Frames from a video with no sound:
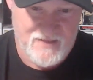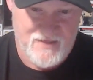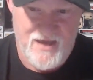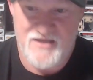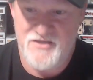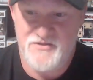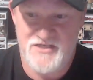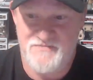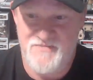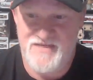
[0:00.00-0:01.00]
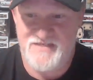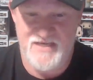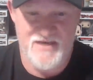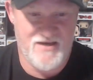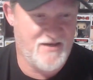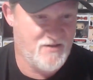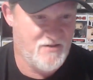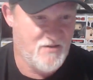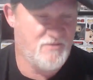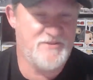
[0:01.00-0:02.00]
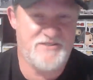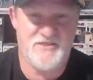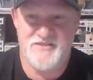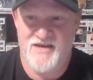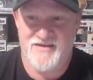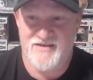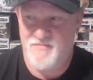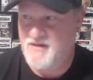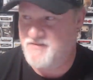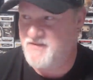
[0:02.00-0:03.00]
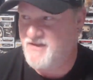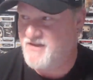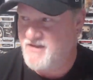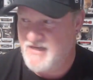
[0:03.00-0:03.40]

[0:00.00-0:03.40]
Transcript: you just missed the well, we're still talking about the